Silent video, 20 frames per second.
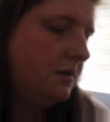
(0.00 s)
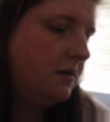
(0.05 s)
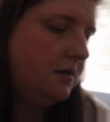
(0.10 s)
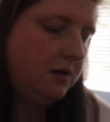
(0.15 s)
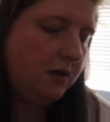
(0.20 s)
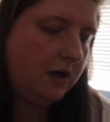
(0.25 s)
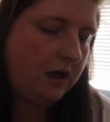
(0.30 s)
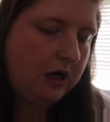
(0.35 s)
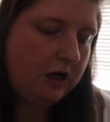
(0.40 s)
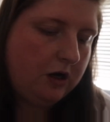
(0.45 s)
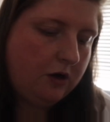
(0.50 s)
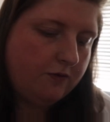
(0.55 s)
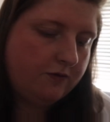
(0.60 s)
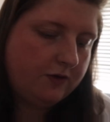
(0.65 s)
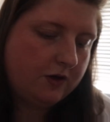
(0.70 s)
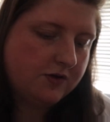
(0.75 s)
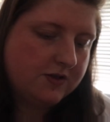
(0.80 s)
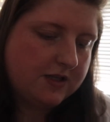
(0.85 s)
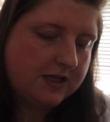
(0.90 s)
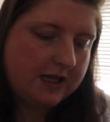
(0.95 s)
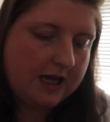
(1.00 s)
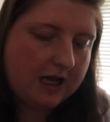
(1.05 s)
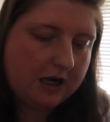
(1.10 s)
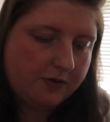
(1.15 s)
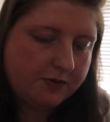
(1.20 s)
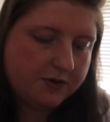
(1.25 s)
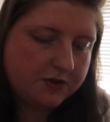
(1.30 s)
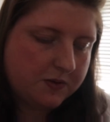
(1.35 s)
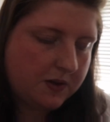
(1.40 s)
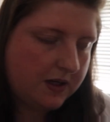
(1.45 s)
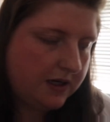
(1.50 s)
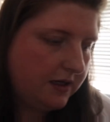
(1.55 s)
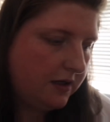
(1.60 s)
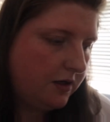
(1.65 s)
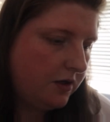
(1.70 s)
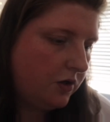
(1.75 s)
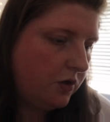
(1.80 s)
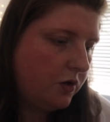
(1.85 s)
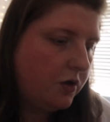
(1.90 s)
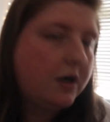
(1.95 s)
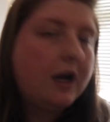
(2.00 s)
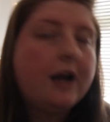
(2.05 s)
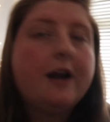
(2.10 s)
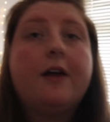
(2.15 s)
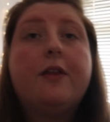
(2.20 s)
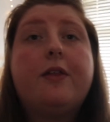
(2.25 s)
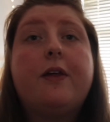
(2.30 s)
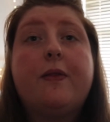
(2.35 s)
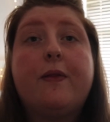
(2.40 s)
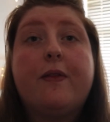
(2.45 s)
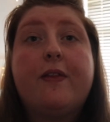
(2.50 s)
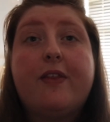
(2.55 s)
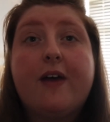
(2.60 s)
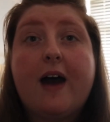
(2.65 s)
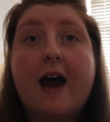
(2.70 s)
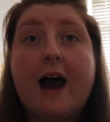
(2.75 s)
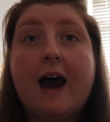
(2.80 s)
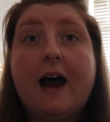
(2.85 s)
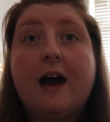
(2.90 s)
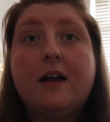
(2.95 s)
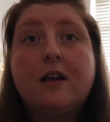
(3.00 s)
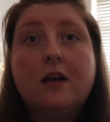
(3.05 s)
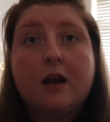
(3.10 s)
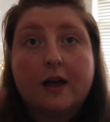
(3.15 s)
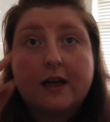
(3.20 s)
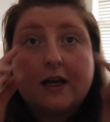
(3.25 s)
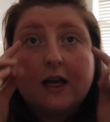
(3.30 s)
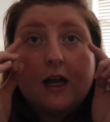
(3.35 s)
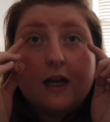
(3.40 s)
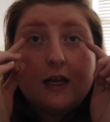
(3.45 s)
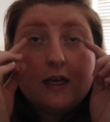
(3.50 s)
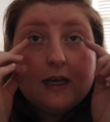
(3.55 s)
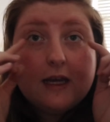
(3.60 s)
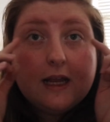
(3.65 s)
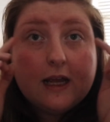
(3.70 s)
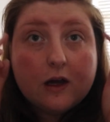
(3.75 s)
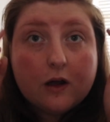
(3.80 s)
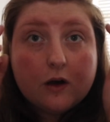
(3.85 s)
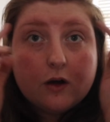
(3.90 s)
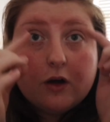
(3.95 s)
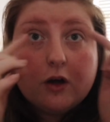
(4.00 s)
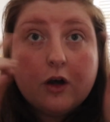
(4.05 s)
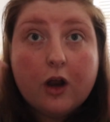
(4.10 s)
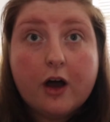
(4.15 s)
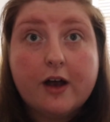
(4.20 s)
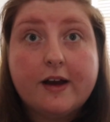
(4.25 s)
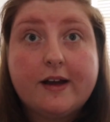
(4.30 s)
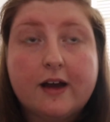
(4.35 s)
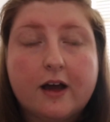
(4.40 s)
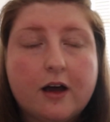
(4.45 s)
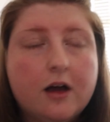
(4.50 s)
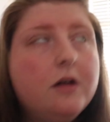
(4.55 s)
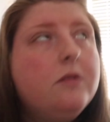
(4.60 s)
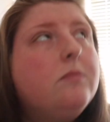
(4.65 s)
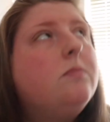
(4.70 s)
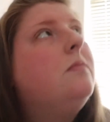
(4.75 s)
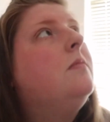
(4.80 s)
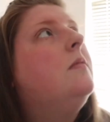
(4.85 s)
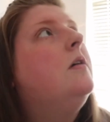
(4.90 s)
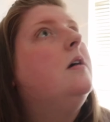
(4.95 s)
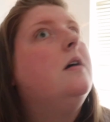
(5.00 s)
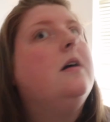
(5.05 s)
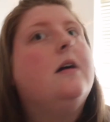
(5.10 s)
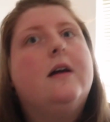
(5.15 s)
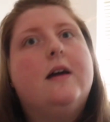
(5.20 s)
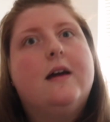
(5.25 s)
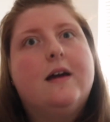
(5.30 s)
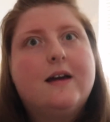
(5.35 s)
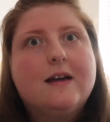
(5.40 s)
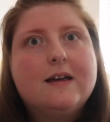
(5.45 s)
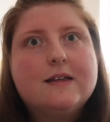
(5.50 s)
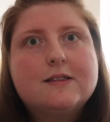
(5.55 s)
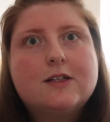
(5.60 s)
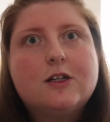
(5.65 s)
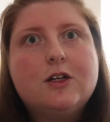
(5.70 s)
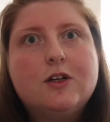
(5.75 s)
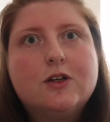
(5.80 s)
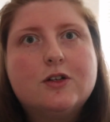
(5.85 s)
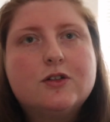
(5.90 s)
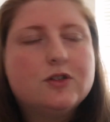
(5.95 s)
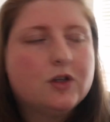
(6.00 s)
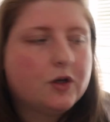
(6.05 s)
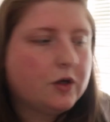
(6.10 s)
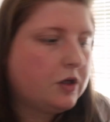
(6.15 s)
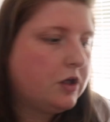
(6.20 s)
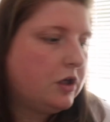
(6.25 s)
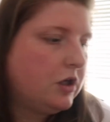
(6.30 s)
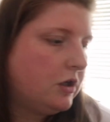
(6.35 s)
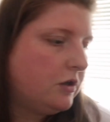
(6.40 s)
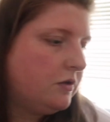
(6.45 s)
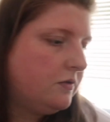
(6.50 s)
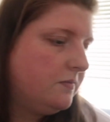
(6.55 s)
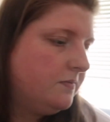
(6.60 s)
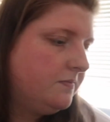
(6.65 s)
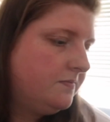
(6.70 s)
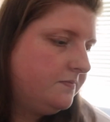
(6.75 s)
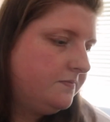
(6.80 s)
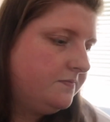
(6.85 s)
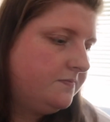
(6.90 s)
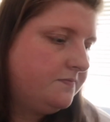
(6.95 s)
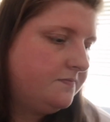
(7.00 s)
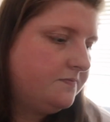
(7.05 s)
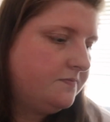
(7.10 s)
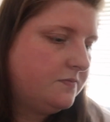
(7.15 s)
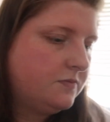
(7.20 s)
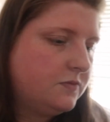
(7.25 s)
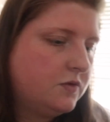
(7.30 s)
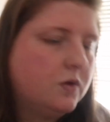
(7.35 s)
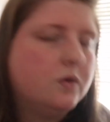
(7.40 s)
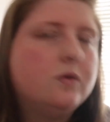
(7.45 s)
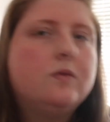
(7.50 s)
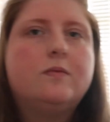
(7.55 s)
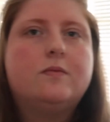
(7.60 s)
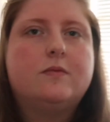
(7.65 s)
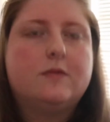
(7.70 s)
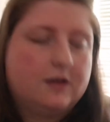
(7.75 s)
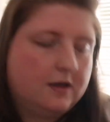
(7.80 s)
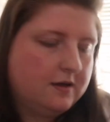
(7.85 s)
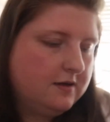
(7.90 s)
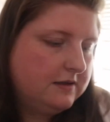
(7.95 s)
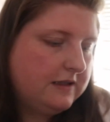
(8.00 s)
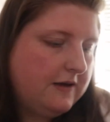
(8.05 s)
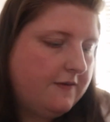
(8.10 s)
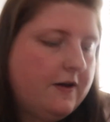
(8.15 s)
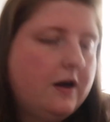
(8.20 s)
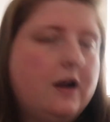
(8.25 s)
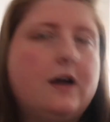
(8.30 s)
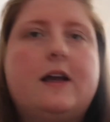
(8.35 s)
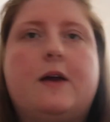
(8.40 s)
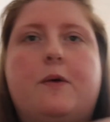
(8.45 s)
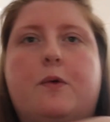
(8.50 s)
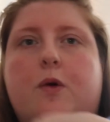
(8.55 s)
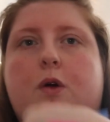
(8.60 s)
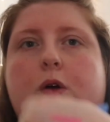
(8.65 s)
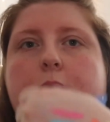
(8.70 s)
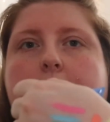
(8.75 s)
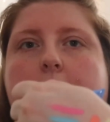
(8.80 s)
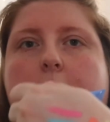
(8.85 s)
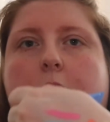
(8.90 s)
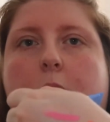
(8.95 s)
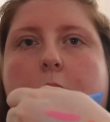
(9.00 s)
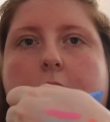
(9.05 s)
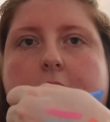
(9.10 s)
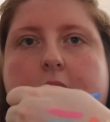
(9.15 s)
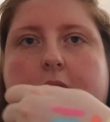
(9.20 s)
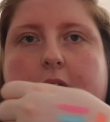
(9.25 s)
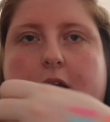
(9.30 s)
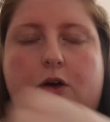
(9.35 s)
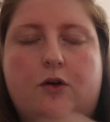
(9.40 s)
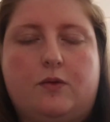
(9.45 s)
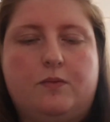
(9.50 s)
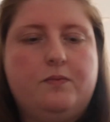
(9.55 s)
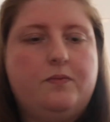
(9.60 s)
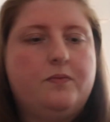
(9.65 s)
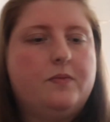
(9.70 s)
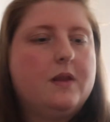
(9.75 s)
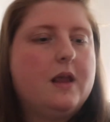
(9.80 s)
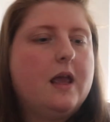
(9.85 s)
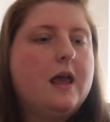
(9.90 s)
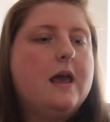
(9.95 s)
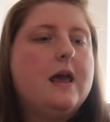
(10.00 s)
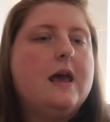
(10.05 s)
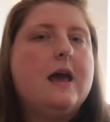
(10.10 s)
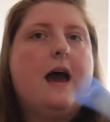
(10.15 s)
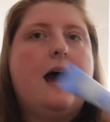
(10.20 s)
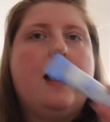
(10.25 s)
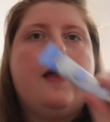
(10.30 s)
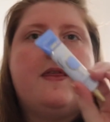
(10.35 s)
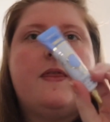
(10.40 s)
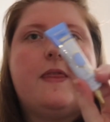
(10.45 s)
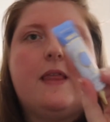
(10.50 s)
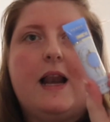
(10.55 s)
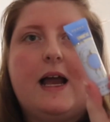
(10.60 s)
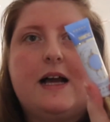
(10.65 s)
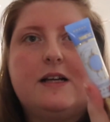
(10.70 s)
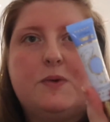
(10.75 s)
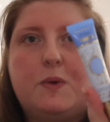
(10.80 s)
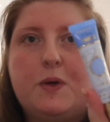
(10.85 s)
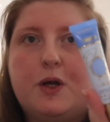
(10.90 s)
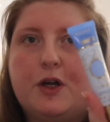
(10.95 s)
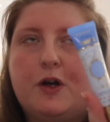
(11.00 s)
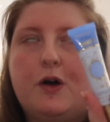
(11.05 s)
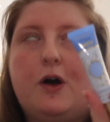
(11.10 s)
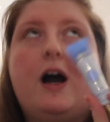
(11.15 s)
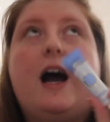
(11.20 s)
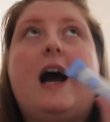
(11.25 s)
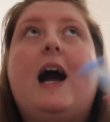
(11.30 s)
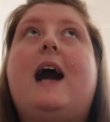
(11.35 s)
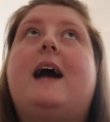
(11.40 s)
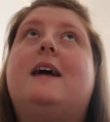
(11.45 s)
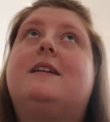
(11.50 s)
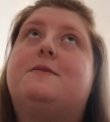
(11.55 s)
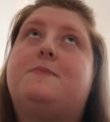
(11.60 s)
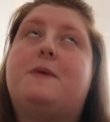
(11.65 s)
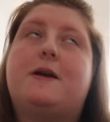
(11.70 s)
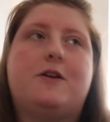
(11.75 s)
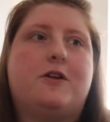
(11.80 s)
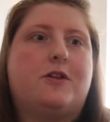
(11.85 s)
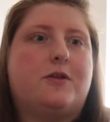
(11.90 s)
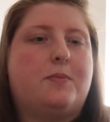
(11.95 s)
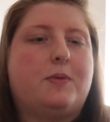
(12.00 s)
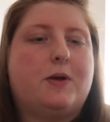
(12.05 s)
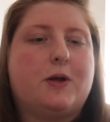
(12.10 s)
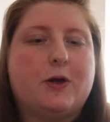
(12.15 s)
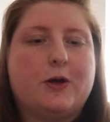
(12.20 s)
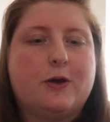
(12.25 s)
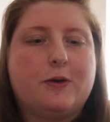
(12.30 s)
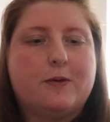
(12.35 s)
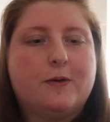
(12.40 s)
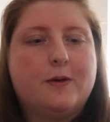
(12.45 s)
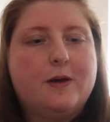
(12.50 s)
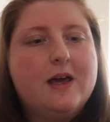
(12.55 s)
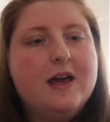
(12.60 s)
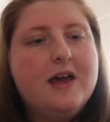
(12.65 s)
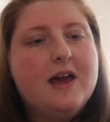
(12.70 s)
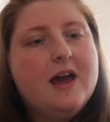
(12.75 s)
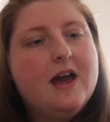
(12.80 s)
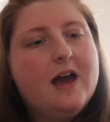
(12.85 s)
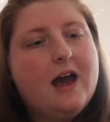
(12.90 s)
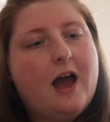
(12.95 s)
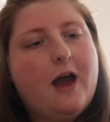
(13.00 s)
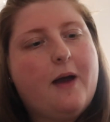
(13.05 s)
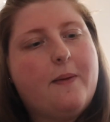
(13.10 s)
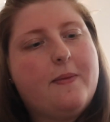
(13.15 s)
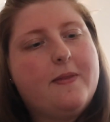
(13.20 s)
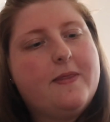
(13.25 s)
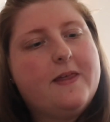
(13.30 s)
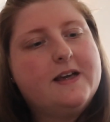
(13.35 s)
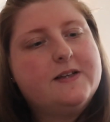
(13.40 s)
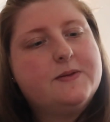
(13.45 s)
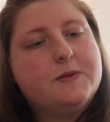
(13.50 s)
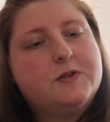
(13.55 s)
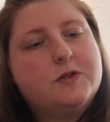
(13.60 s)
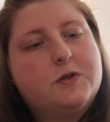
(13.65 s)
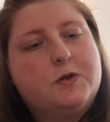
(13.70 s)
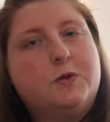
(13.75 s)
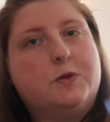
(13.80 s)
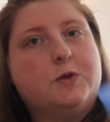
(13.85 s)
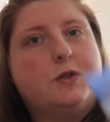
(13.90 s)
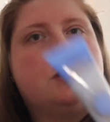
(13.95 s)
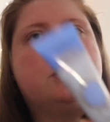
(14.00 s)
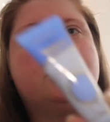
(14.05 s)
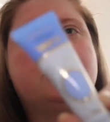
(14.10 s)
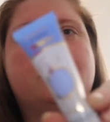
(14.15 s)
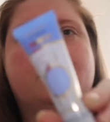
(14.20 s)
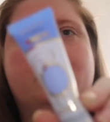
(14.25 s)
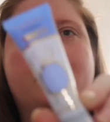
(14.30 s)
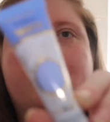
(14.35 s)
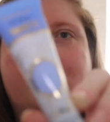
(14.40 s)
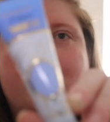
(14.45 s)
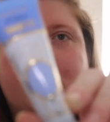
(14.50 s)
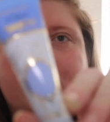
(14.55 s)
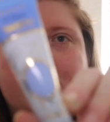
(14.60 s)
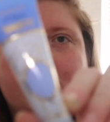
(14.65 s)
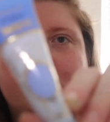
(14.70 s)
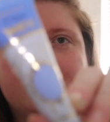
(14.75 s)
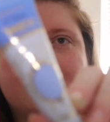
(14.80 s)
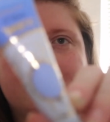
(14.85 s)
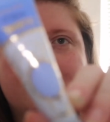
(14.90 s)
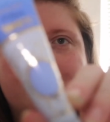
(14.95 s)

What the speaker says: I love using yellow as well in a look, and I think that, like a neon liner, is going to look so cute. So I feel like it will come out quite neon. And then the last one I got had to be another blue. This one's called Summer Blues.